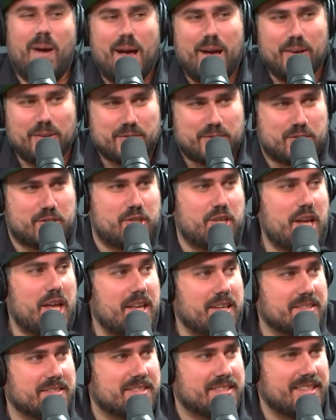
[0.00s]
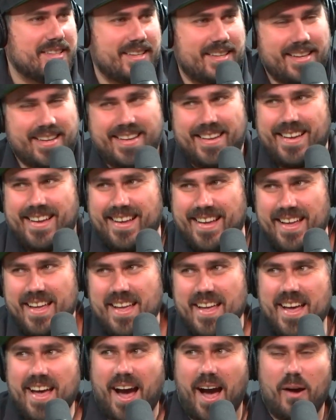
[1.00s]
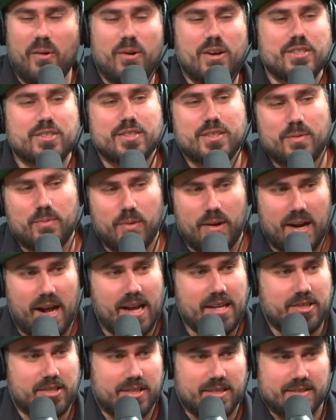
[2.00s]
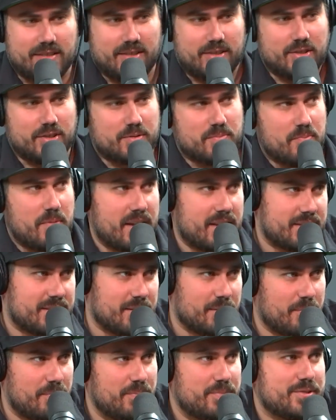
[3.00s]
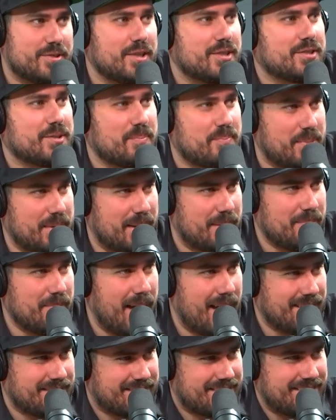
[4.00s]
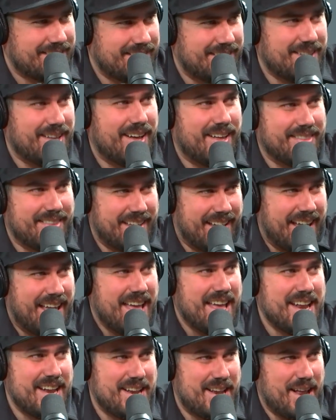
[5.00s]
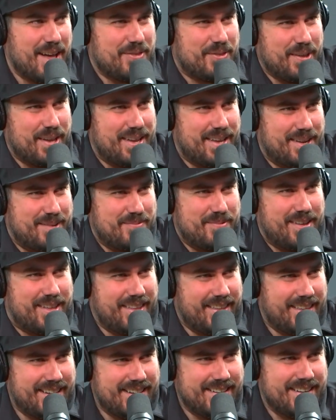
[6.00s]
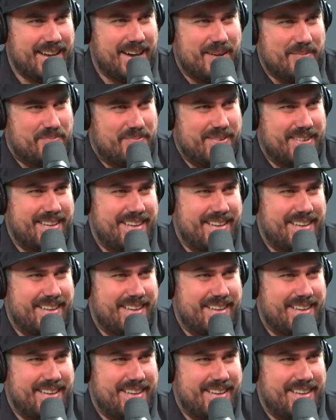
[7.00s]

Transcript: A whale's jizz. I wish that when I jizz, it just makes a, such a big mess. Yeah. Nothing can clean it up.